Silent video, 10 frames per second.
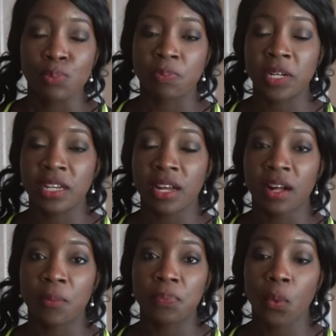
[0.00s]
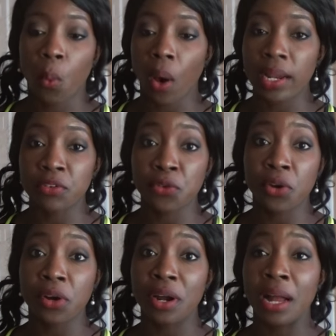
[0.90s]
But
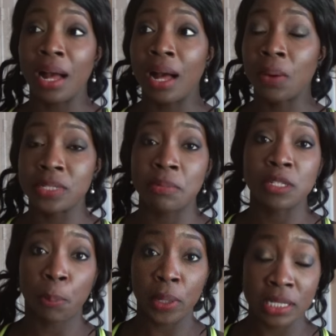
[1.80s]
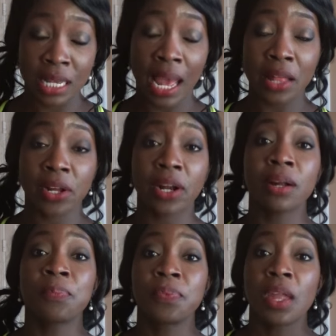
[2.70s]
whatever I was able to put
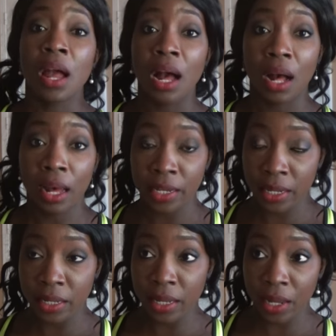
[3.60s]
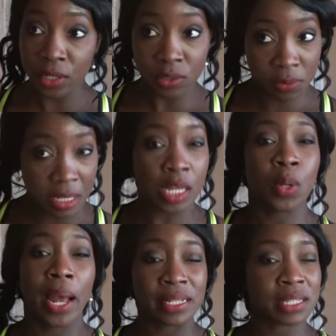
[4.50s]
together, I think
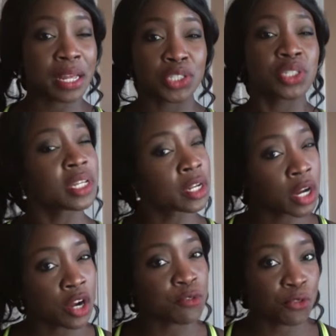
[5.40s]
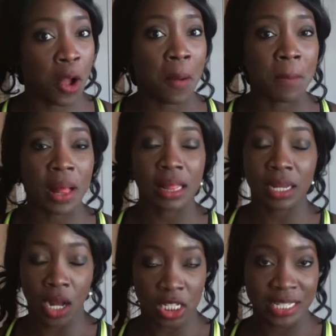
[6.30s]
you guys can actually learn from
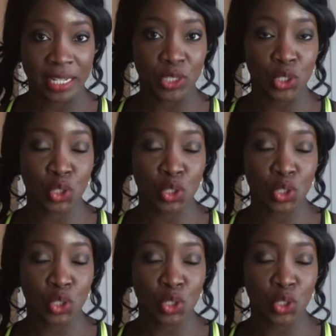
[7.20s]
the content.